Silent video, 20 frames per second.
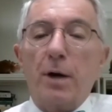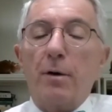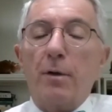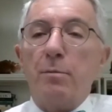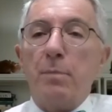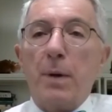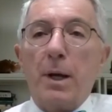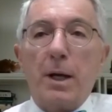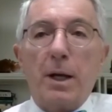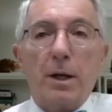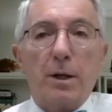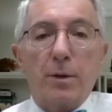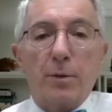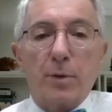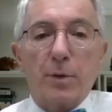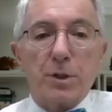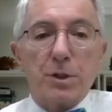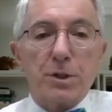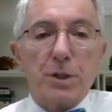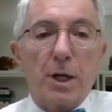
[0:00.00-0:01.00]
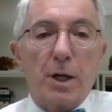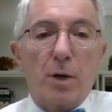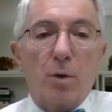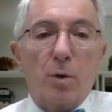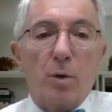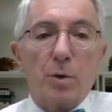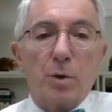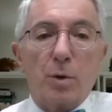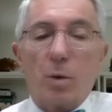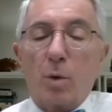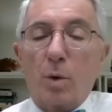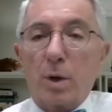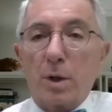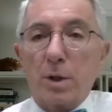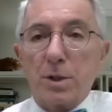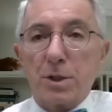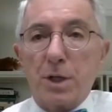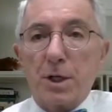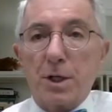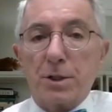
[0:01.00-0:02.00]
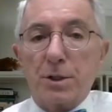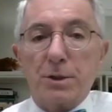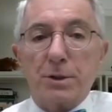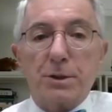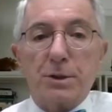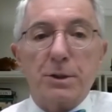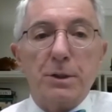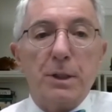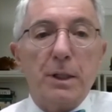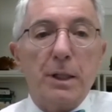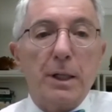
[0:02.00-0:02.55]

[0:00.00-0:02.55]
of many different stakeholder organizations,